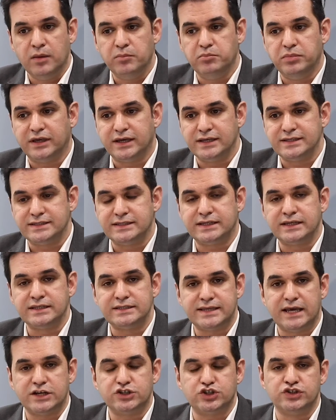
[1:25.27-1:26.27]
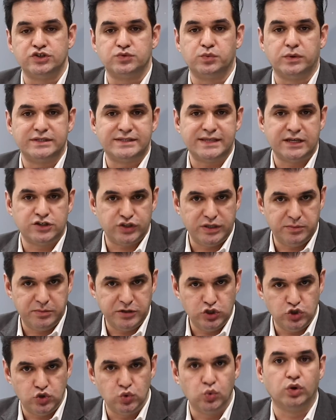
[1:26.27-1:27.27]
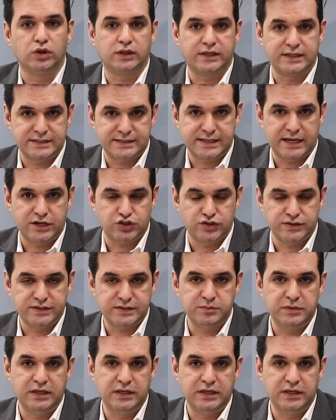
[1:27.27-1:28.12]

because concessions would essentially be dual concessions,